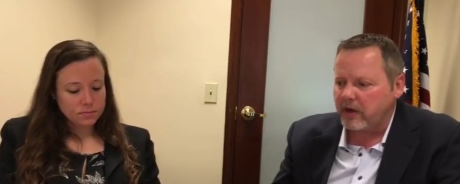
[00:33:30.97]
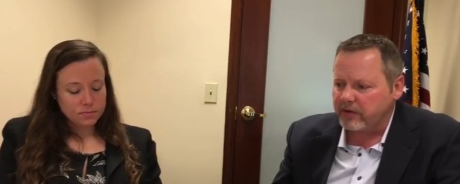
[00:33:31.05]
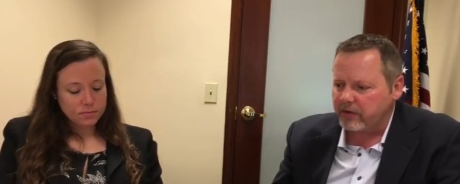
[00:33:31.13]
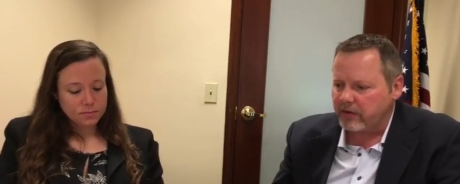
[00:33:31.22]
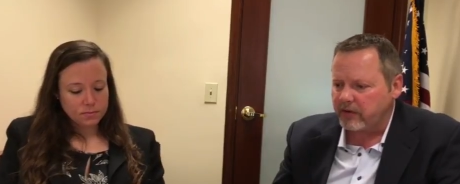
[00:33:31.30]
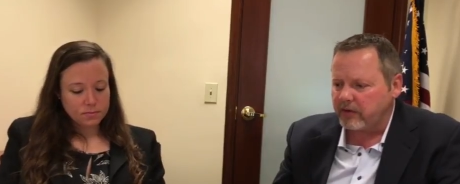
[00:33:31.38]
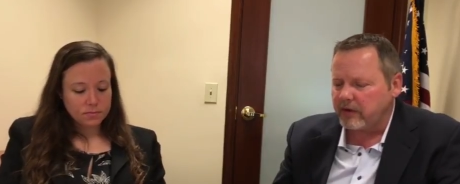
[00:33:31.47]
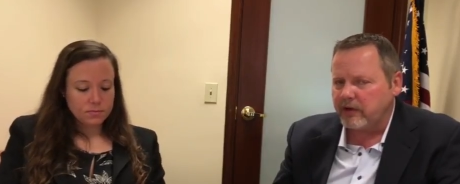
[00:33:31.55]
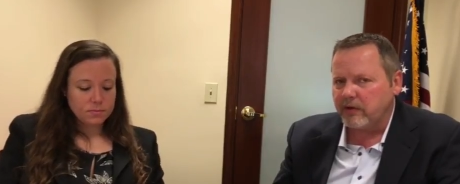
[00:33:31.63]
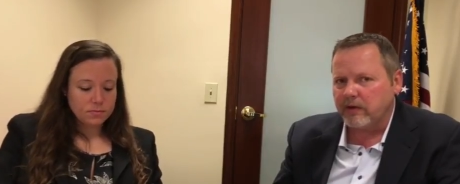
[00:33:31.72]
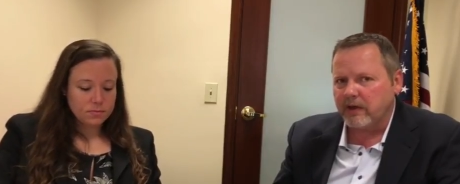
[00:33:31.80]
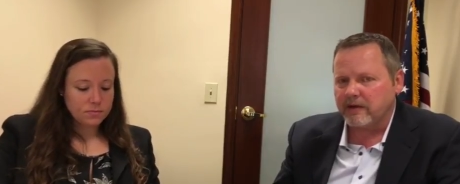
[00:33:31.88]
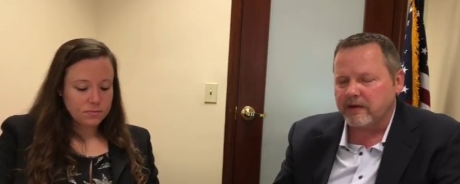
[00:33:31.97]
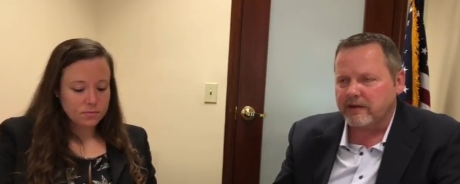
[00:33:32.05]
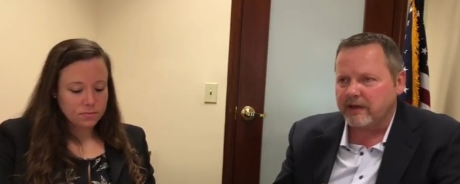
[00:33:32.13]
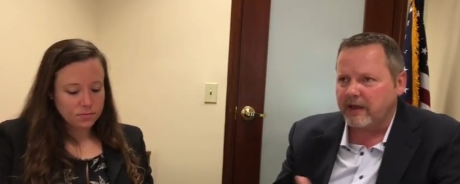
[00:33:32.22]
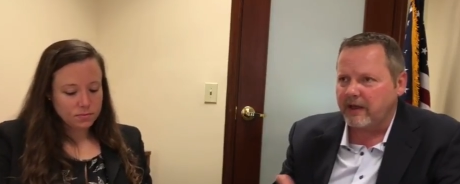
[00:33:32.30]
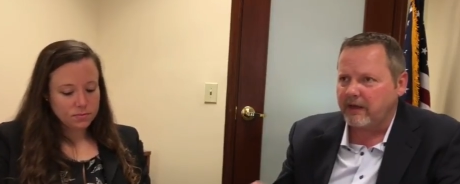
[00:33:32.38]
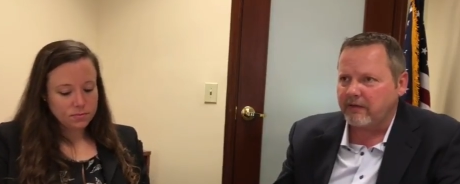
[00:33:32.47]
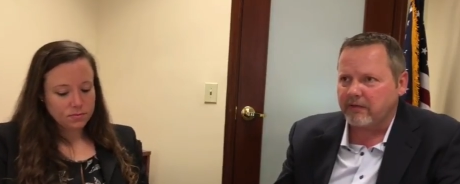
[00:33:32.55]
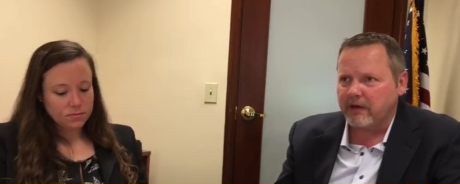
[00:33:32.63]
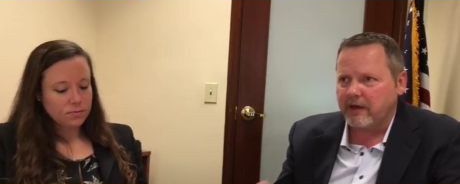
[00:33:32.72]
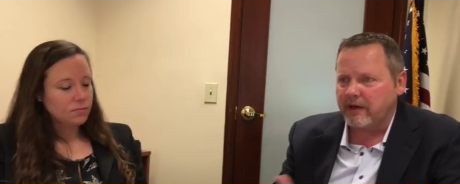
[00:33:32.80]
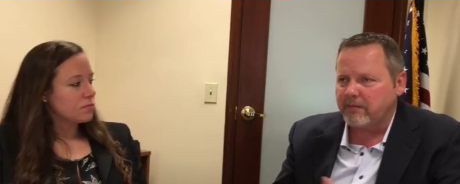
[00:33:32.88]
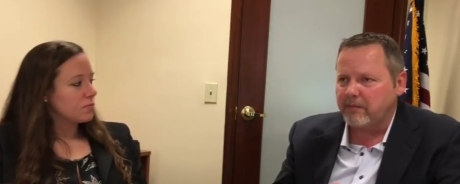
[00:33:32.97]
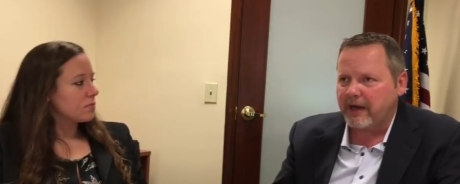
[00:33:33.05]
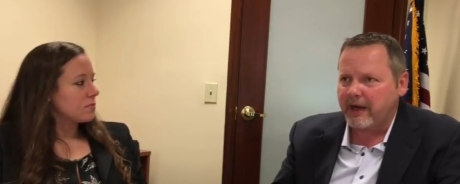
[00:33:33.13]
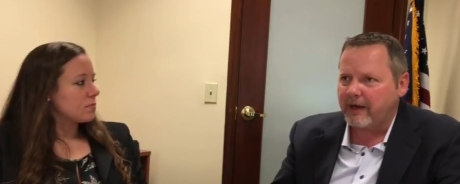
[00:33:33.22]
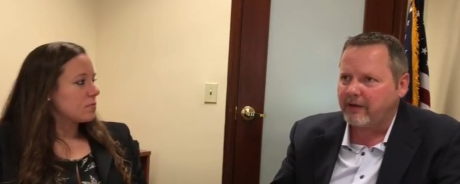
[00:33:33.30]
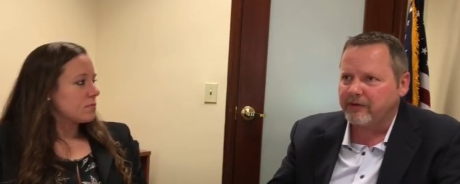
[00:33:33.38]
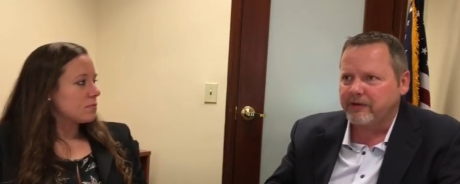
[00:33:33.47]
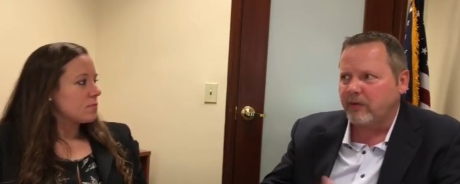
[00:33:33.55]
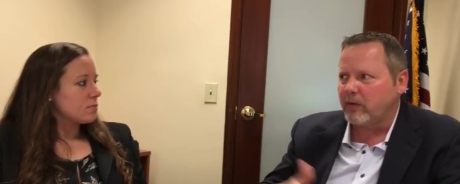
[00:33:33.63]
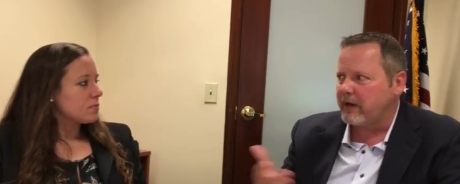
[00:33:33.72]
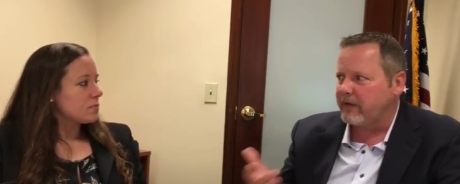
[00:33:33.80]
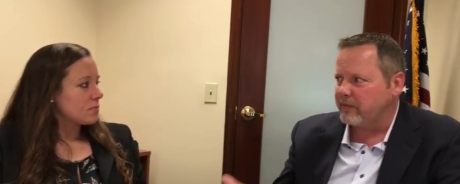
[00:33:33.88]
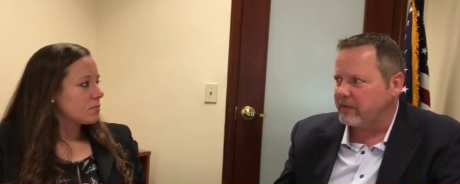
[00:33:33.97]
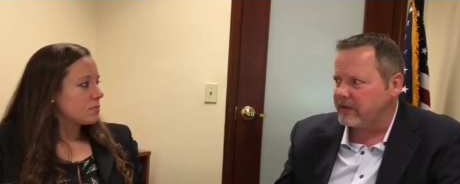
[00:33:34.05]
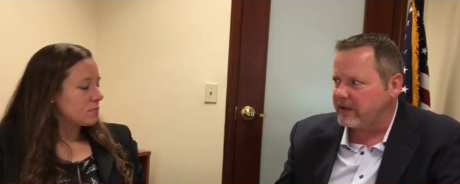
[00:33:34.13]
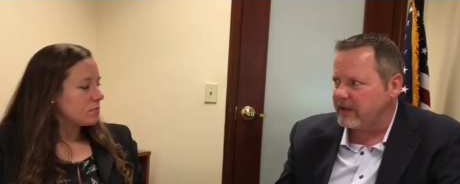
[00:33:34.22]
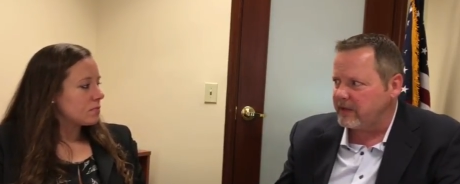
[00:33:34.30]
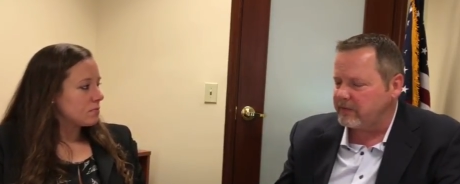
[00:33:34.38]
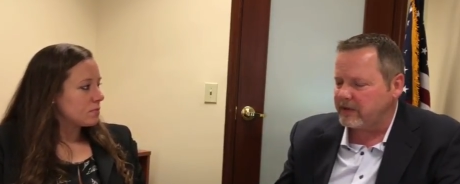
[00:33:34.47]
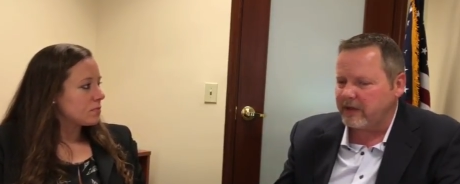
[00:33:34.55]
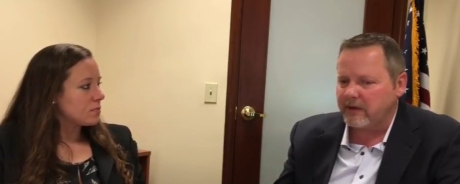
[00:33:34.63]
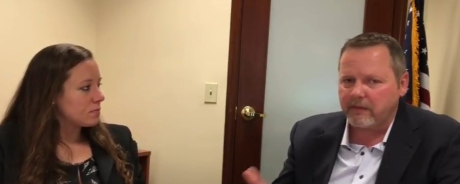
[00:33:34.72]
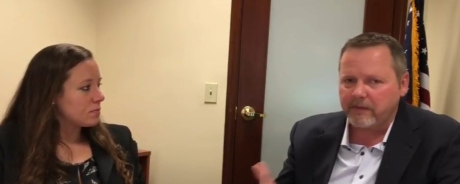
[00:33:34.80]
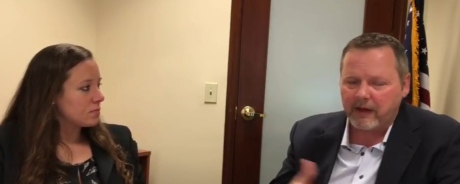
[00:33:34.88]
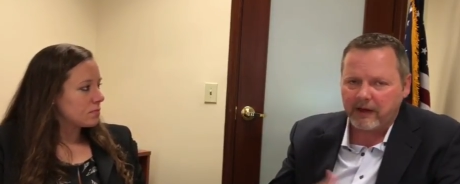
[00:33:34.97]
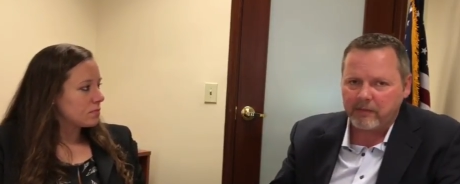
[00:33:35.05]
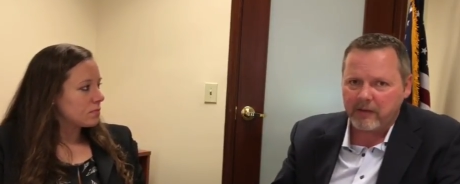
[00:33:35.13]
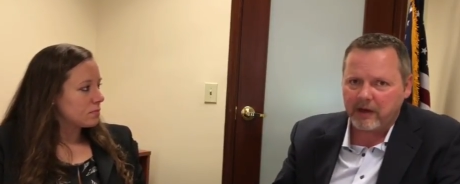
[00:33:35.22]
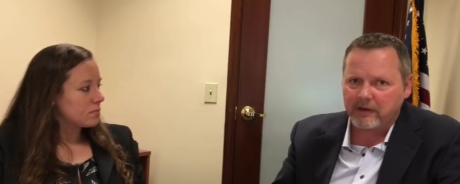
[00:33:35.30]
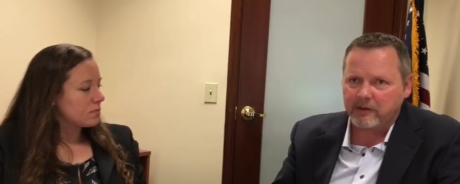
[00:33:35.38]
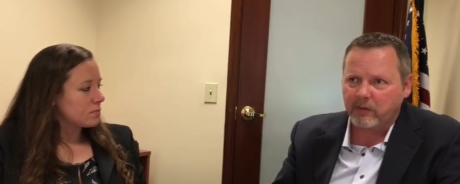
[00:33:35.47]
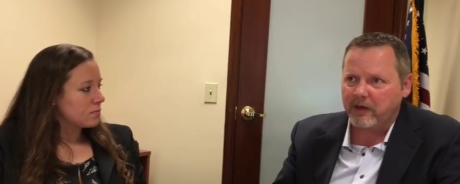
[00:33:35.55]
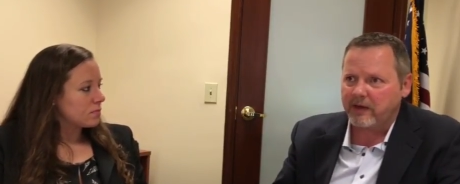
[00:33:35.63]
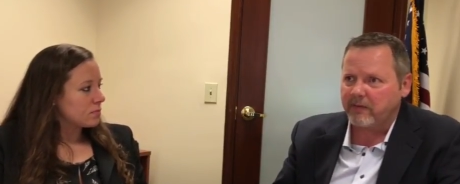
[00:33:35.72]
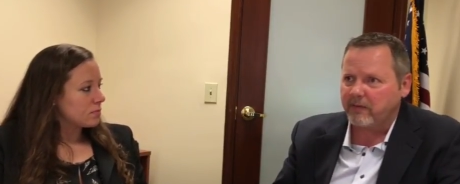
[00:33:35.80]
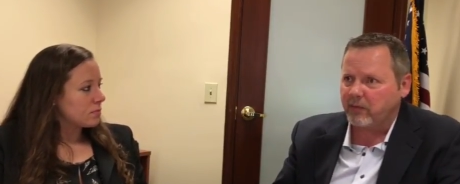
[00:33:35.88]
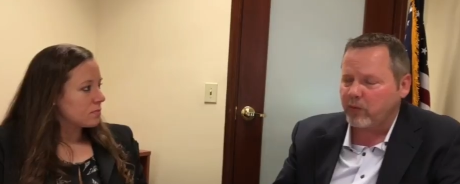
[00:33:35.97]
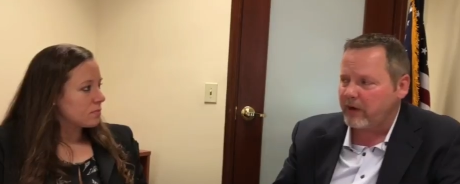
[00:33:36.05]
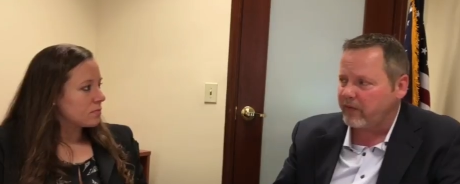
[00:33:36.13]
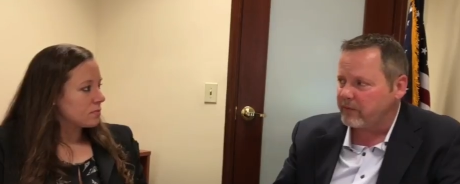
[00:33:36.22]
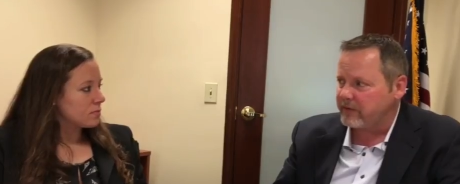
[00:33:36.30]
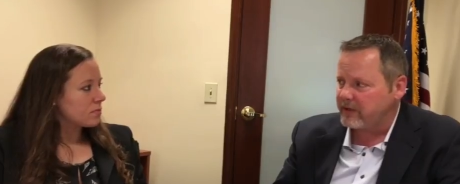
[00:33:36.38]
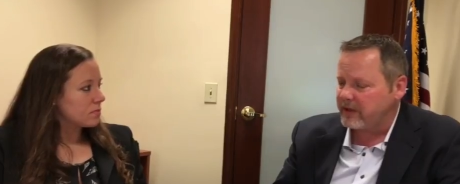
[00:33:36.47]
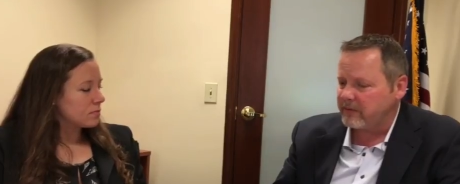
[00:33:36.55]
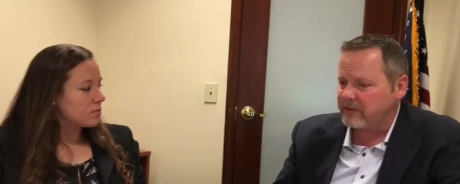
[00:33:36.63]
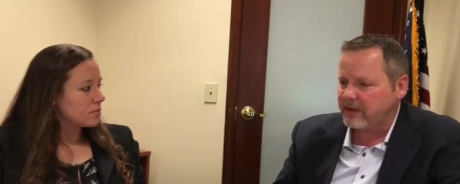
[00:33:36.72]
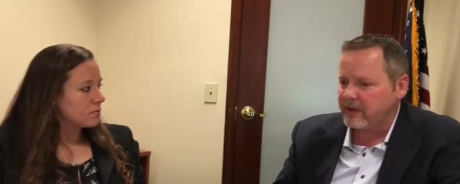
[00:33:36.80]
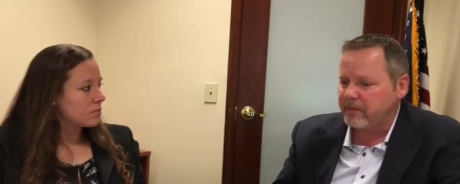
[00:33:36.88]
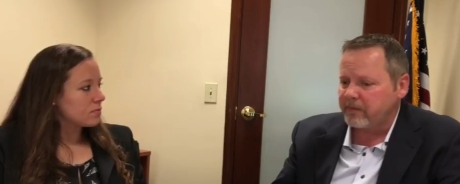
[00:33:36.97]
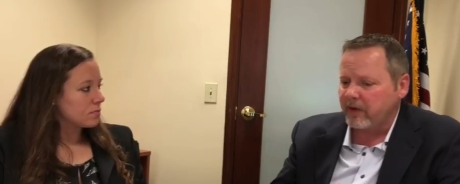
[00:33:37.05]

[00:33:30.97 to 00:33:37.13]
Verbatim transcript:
Speaker 1: other unit, say three miles away from the DMZ or five miles away, away from the DMZ,